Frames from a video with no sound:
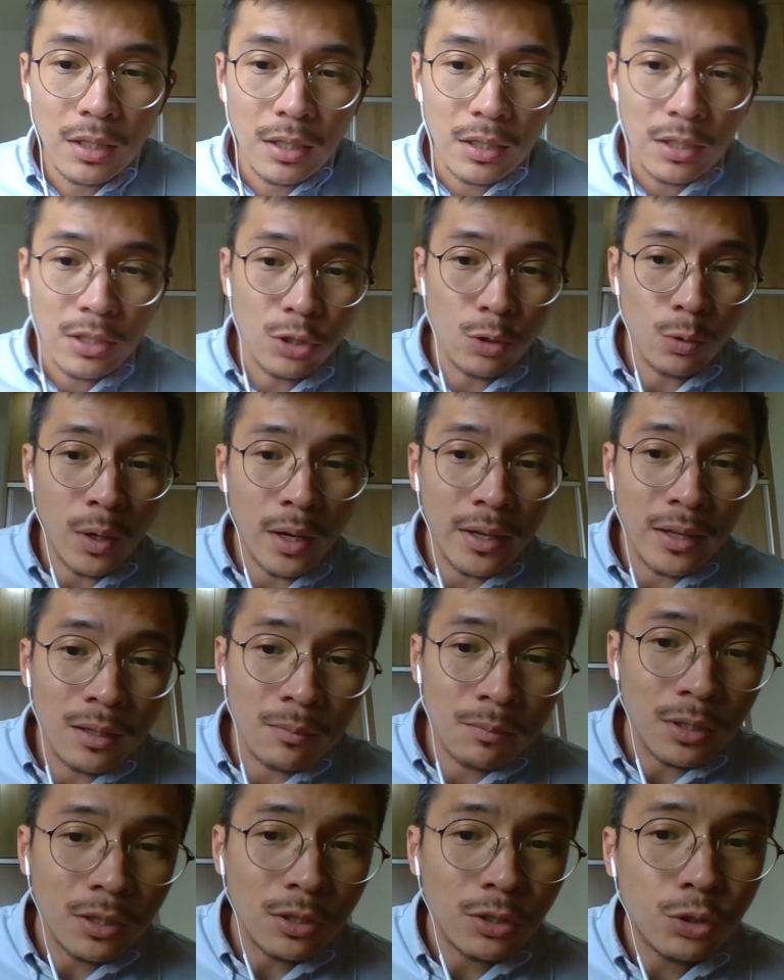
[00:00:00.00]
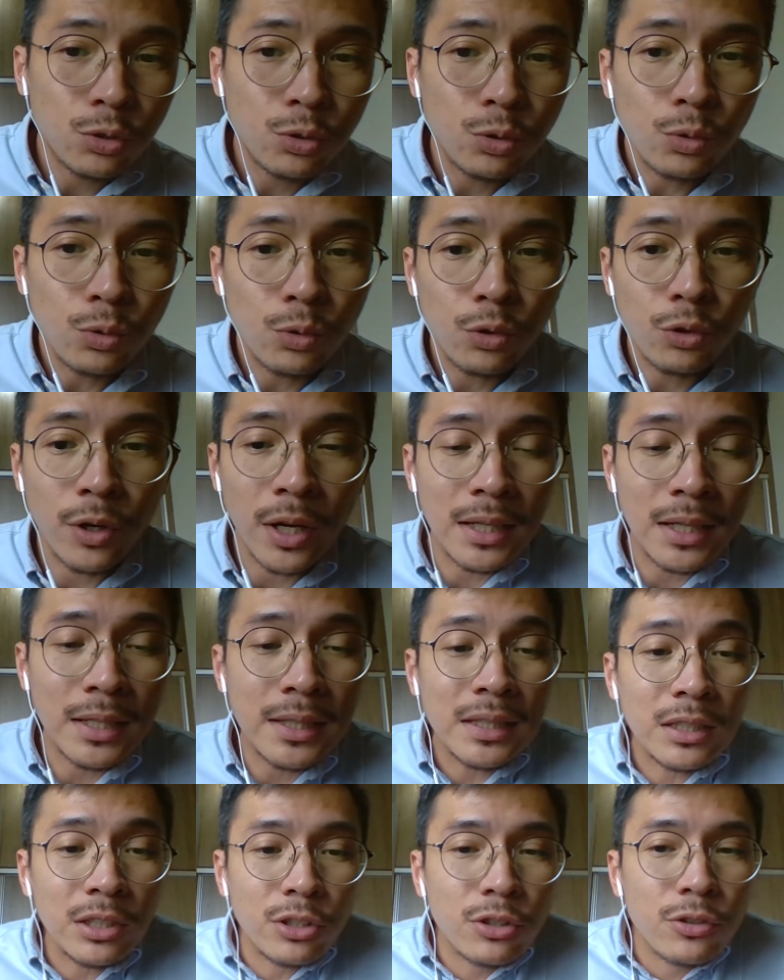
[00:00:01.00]
you are able to
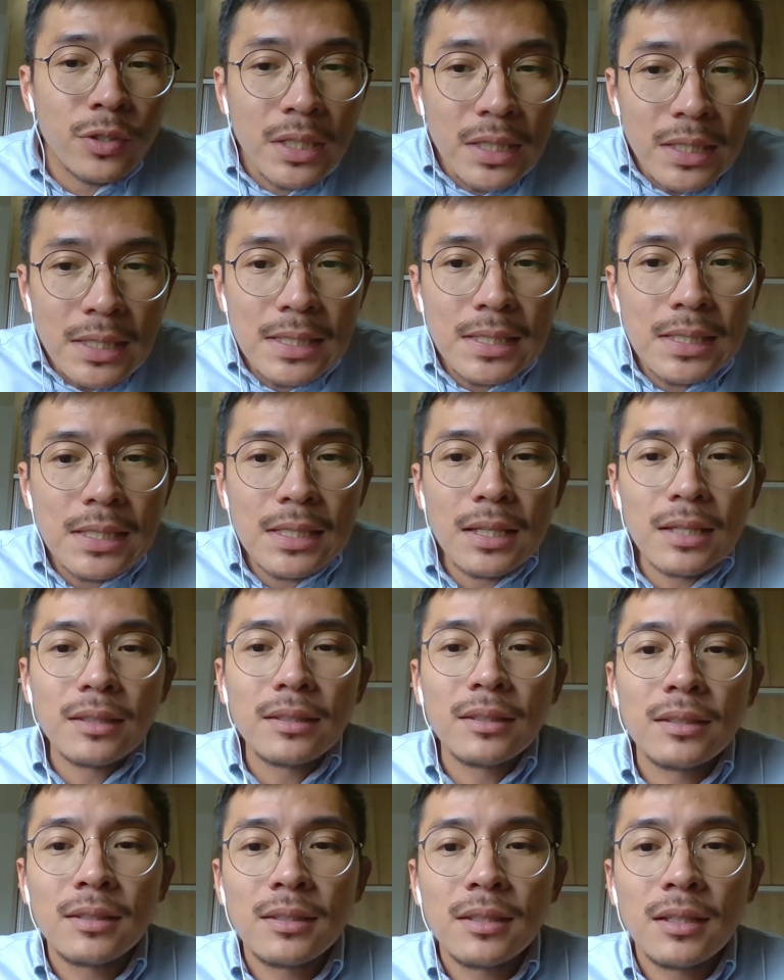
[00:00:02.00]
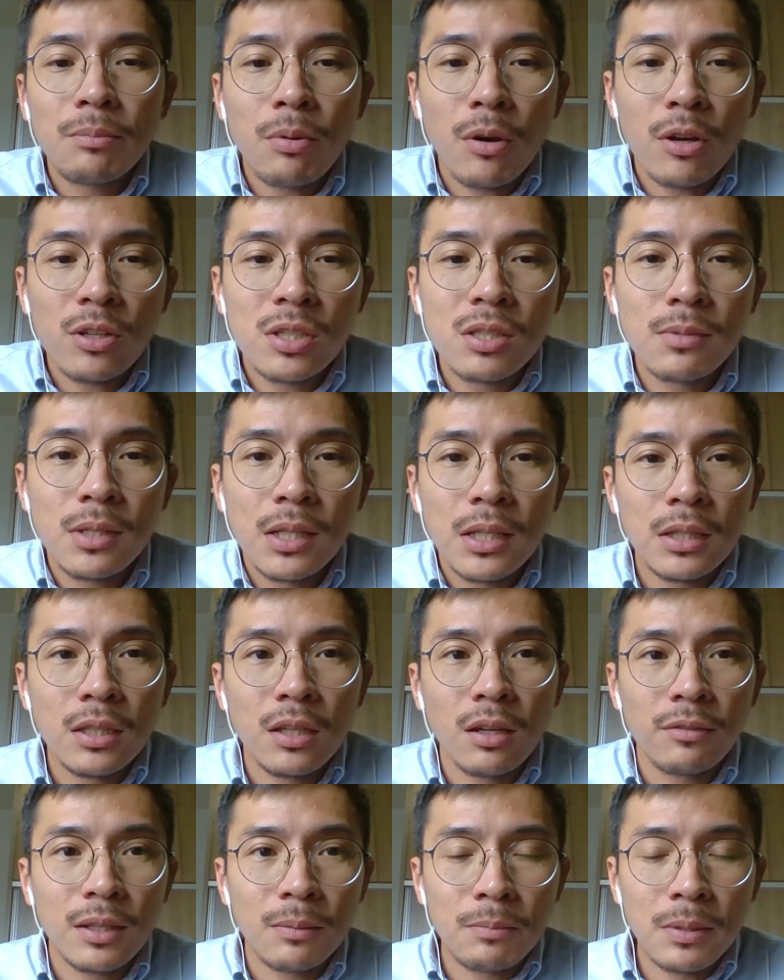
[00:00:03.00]
greatly increase the possibility
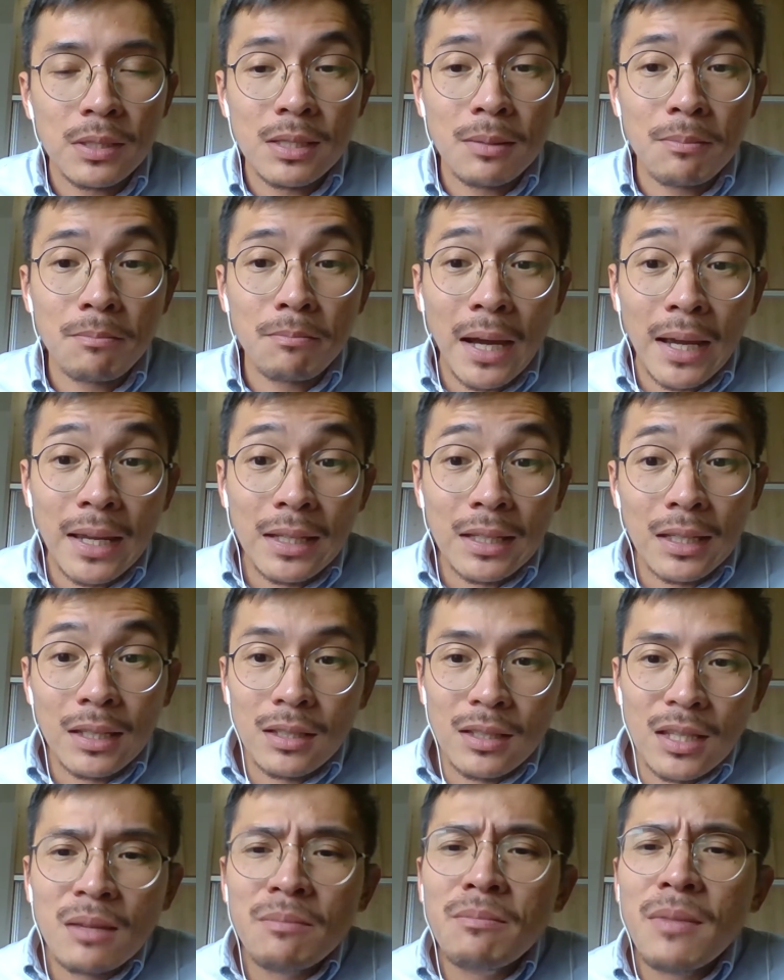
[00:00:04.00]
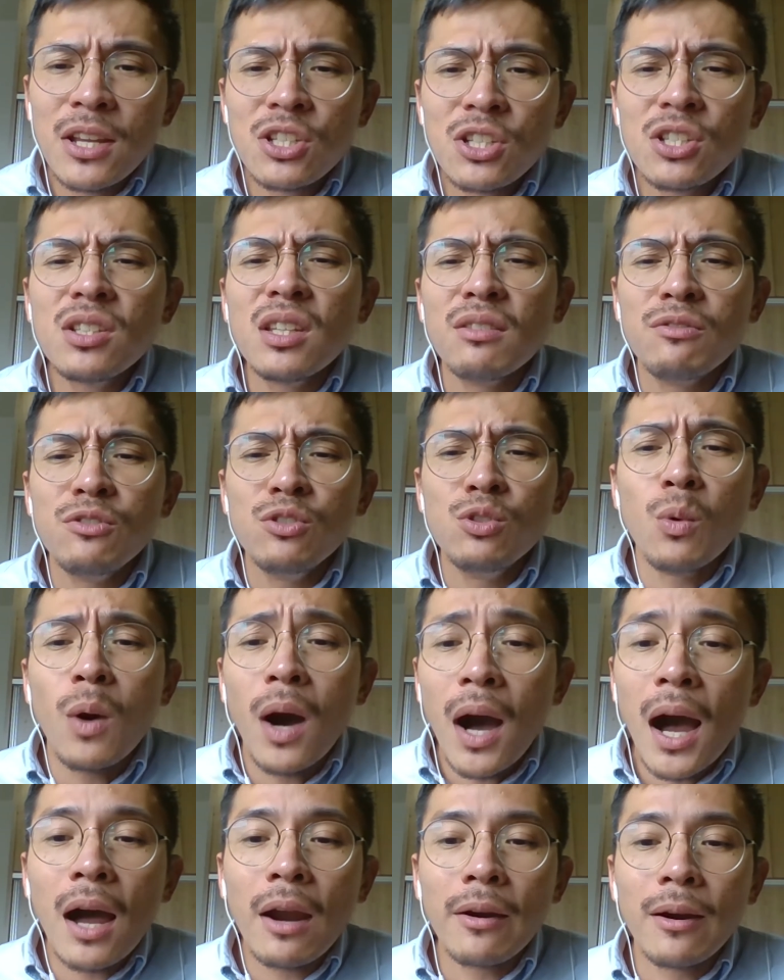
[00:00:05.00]
of the person buying it. Imagine if you
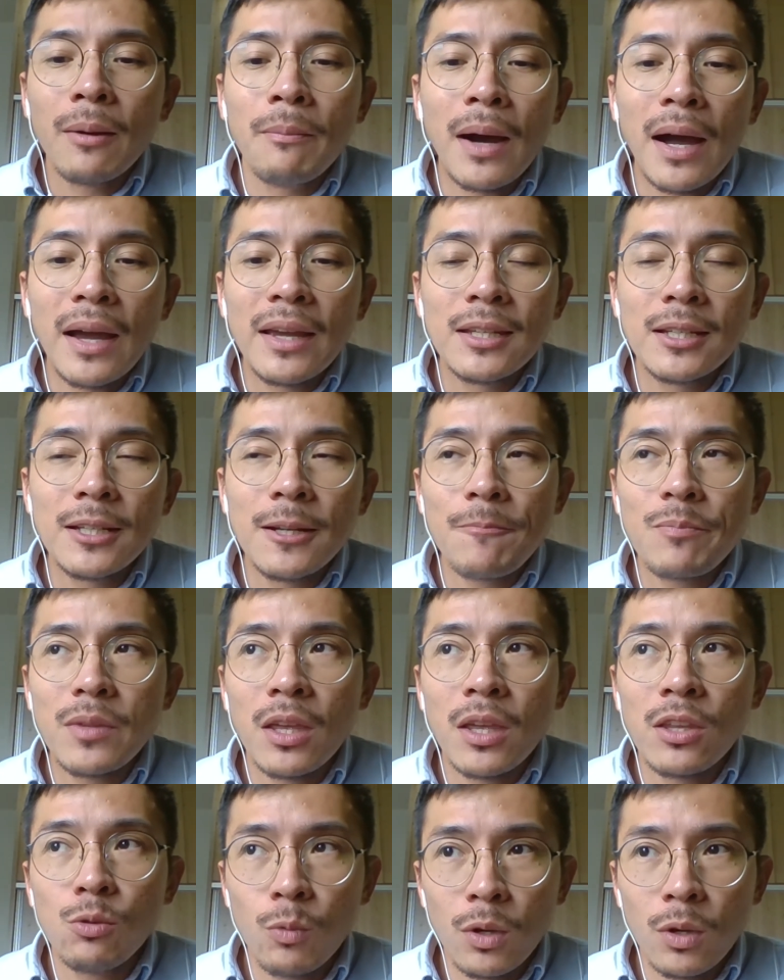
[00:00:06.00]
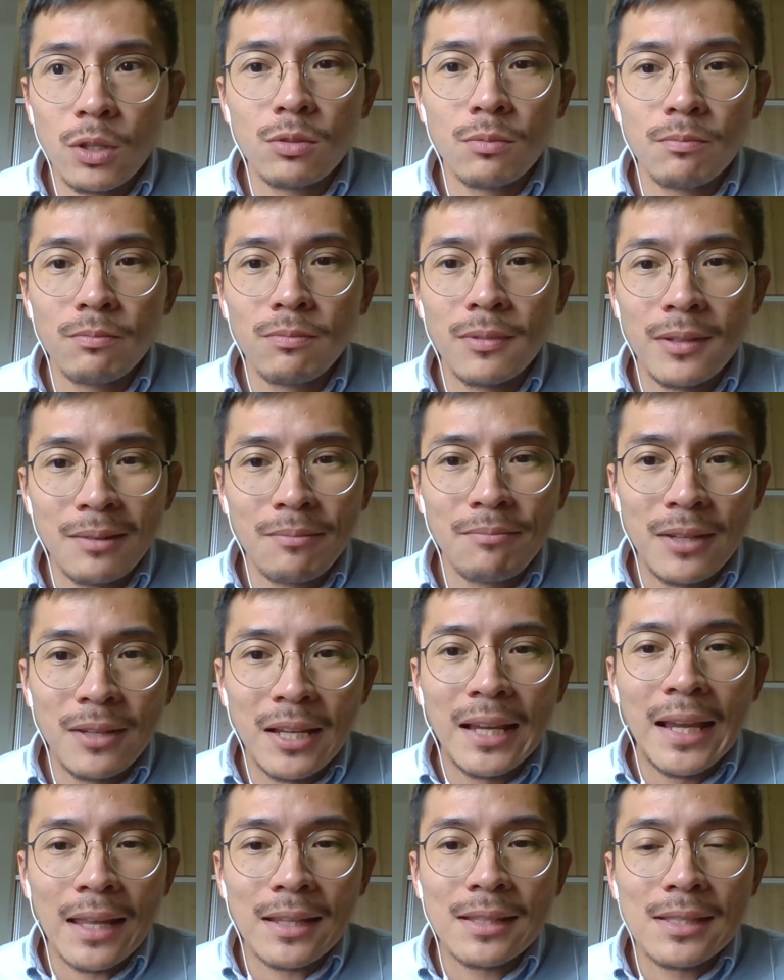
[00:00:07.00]
are a buyer and you want to
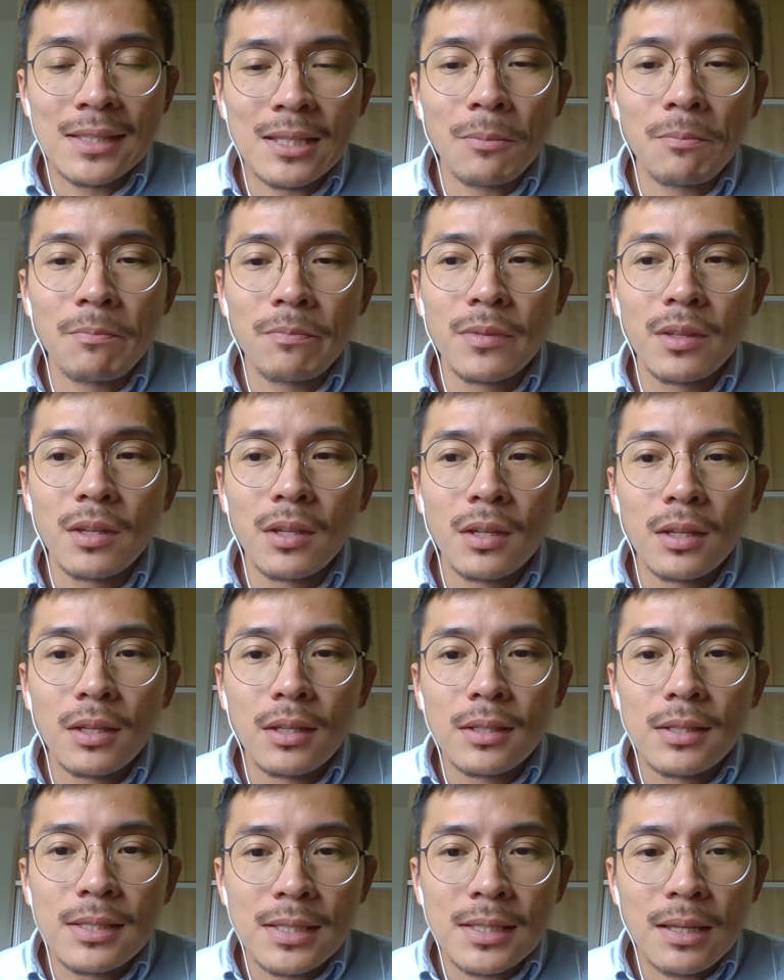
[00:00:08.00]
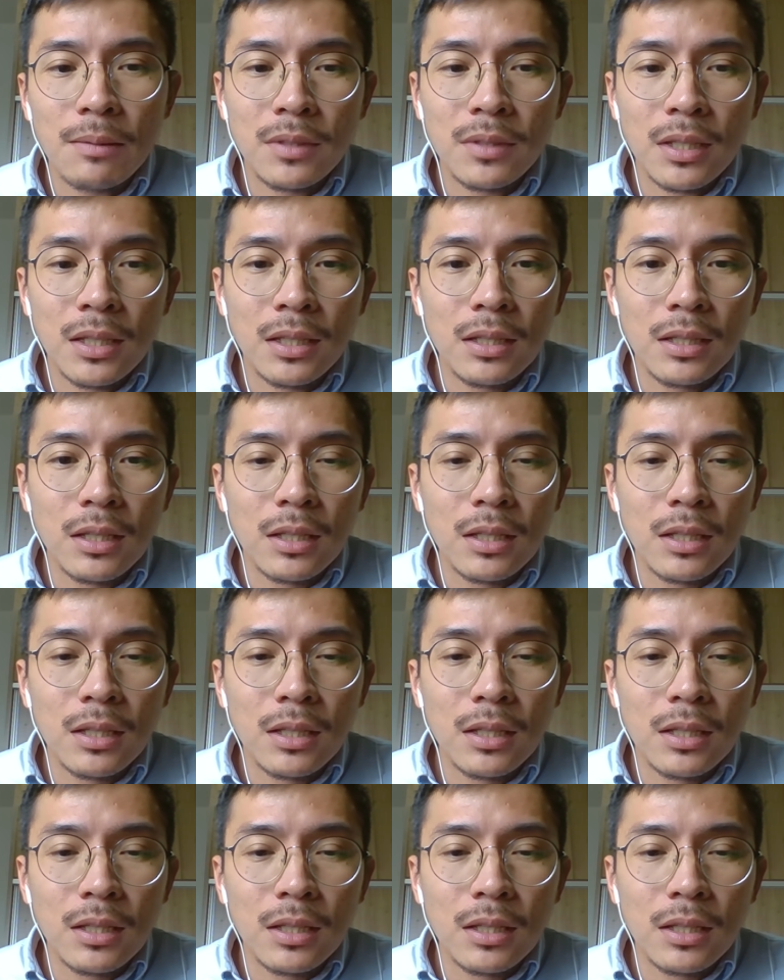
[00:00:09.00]
get something,